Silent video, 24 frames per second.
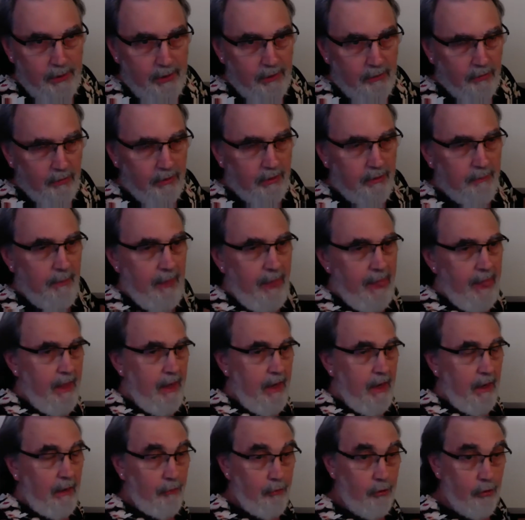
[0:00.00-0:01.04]
easy.
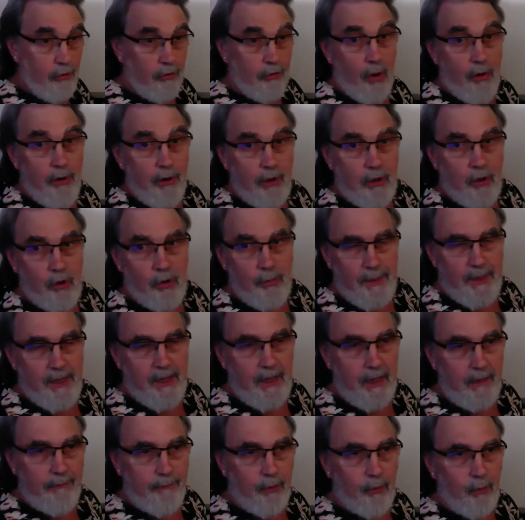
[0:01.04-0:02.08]
So start a new
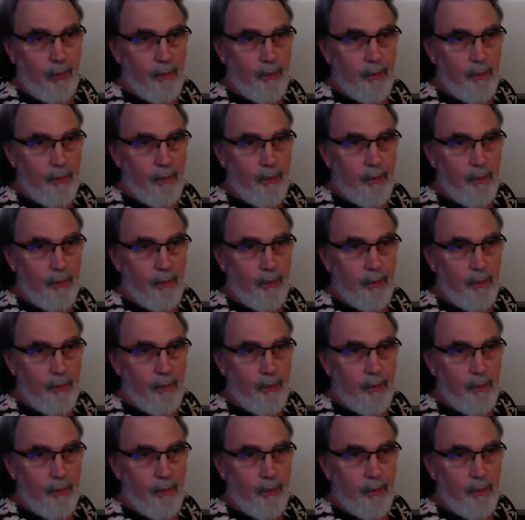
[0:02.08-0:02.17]
behavior.